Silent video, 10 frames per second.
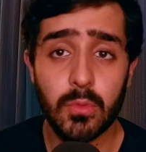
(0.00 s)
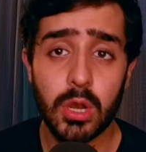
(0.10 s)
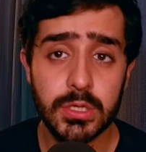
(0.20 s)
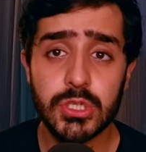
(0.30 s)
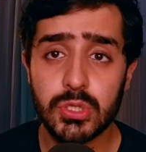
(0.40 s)

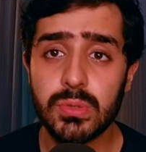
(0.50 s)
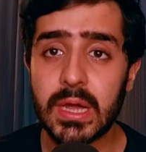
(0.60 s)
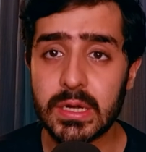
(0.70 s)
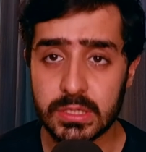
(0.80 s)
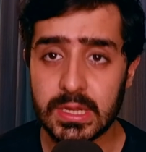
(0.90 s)
Some colleges
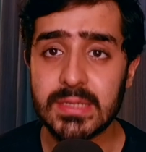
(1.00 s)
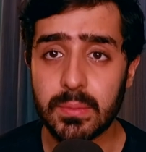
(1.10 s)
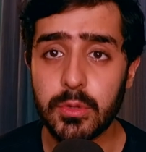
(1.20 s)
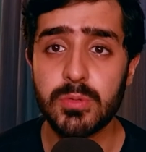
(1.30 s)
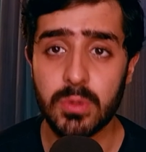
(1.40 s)
do that. So
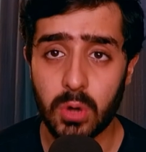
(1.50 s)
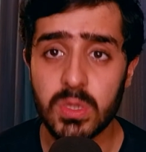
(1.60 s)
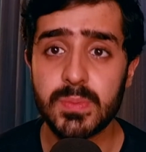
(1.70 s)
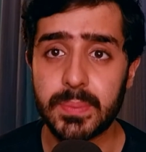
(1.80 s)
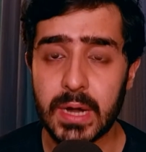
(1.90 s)
that's something you should be
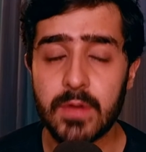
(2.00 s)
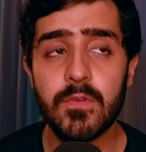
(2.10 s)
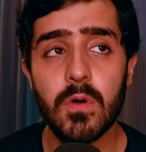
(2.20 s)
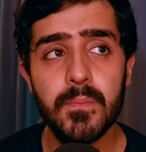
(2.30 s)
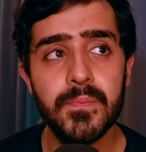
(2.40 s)
always
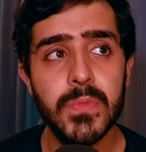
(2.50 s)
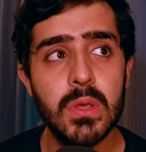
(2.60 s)
prepared for.